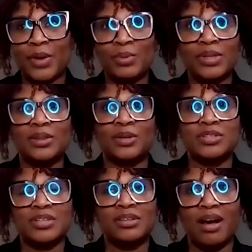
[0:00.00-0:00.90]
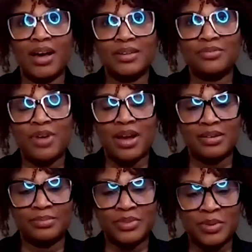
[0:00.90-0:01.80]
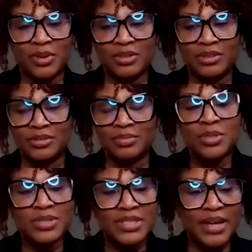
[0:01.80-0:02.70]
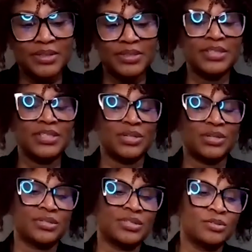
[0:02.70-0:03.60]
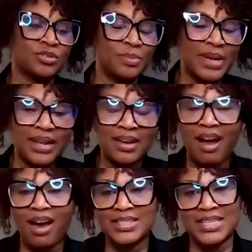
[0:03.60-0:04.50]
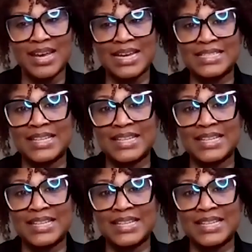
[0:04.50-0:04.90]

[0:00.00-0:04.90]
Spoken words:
really learned a lot from her newsletters and her social media content.